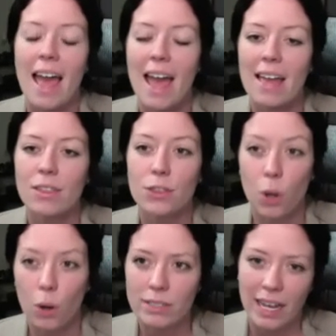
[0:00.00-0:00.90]
And
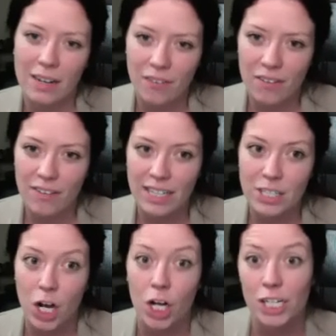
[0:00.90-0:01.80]
those kind of invites
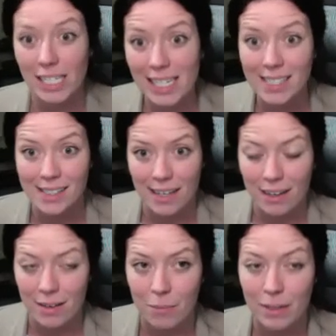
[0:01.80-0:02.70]
are
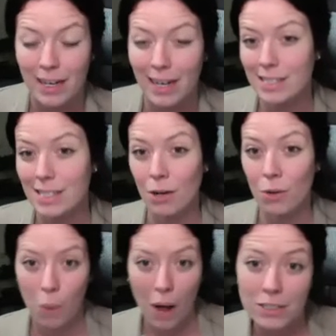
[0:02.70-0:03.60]
easy because they're
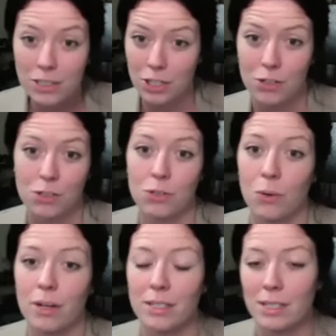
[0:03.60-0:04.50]
watching your
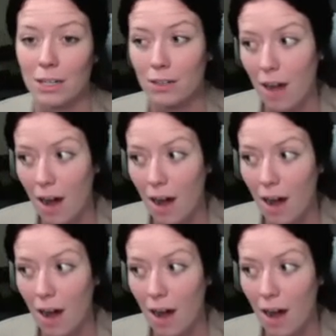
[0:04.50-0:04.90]
stories, they're